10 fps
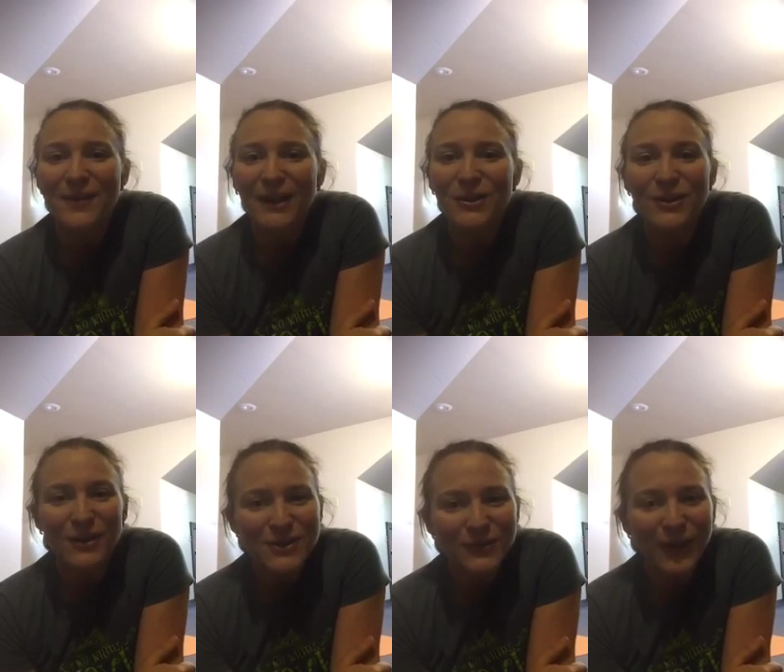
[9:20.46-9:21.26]
You can
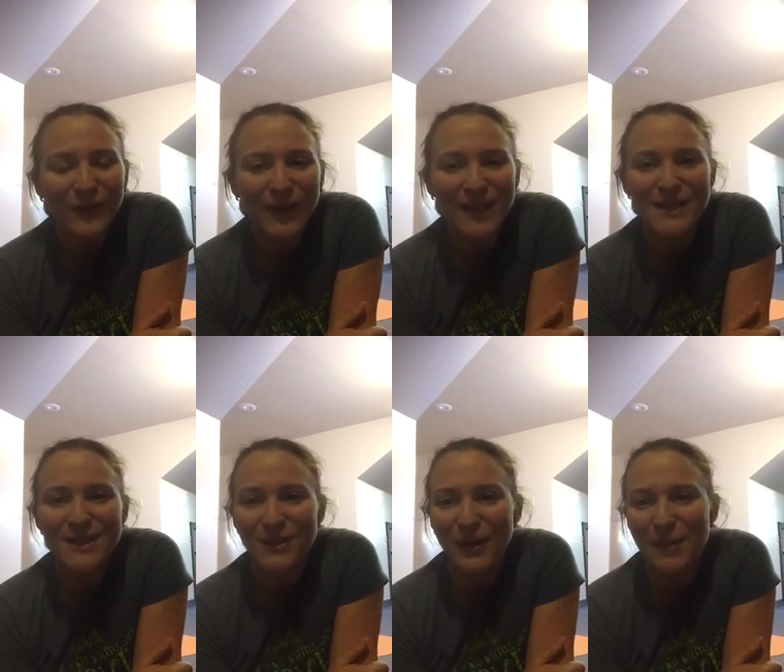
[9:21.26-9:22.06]
also find me on
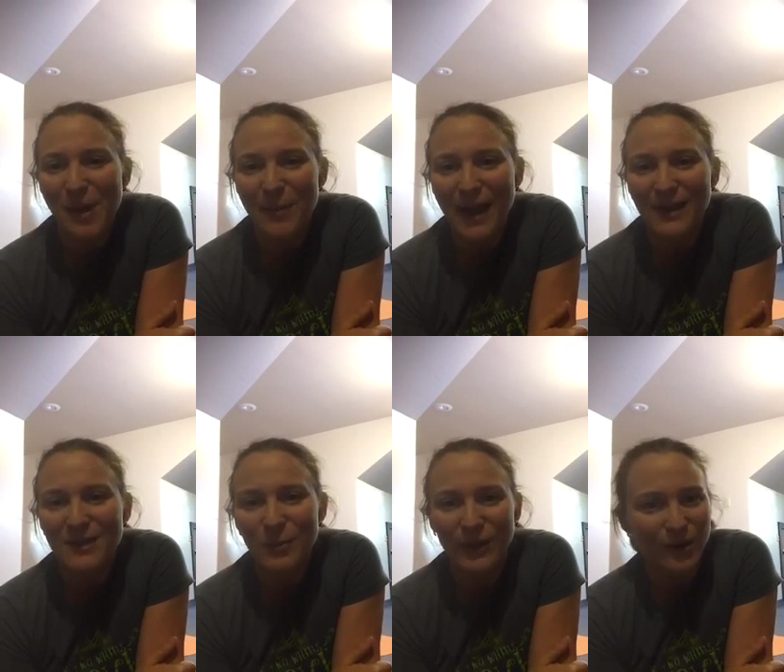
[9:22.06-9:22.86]
Instagram. I'm at
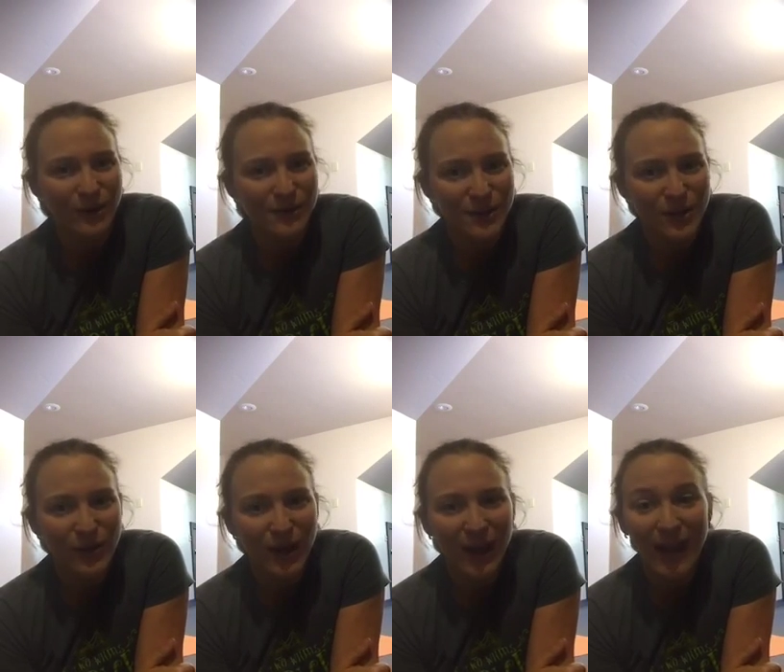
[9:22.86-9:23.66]
Sabrina Carlson Yoga.